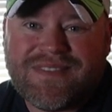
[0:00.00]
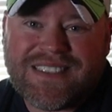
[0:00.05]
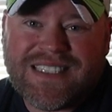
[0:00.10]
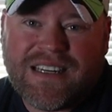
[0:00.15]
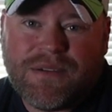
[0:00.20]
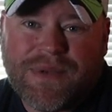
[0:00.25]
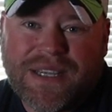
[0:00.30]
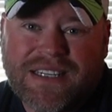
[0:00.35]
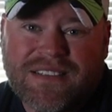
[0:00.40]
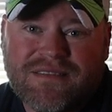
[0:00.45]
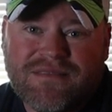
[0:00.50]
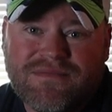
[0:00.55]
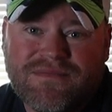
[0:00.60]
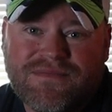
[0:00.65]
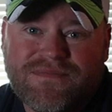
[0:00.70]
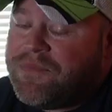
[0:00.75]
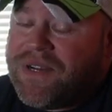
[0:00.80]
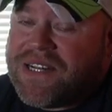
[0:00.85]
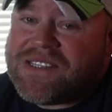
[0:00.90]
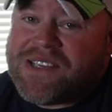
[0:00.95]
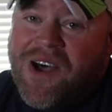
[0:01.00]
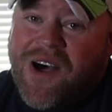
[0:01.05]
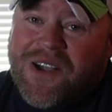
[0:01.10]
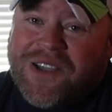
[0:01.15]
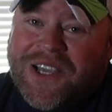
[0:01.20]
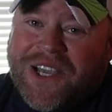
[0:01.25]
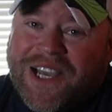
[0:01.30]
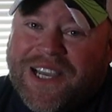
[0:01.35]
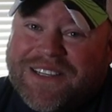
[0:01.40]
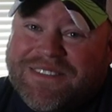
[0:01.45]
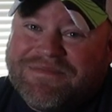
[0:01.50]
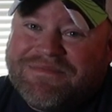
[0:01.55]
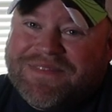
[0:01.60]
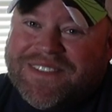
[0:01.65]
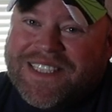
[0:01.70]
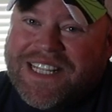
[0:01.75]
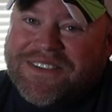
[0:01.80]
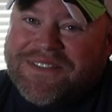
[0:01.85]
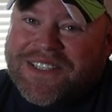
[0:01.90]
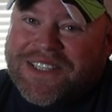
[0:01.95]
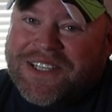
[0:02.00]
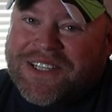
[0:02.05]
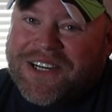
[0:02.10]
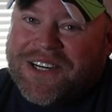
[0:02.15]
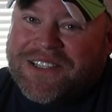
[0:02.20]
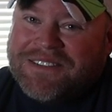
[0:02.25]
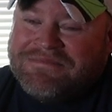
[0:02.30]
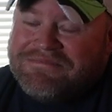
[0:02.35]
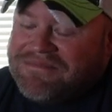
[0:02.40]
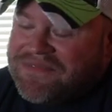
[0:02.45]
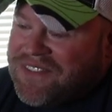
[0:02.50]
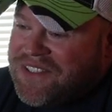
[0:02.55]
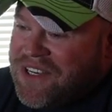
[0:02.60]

See what I mean? But it's all good. Live and learn.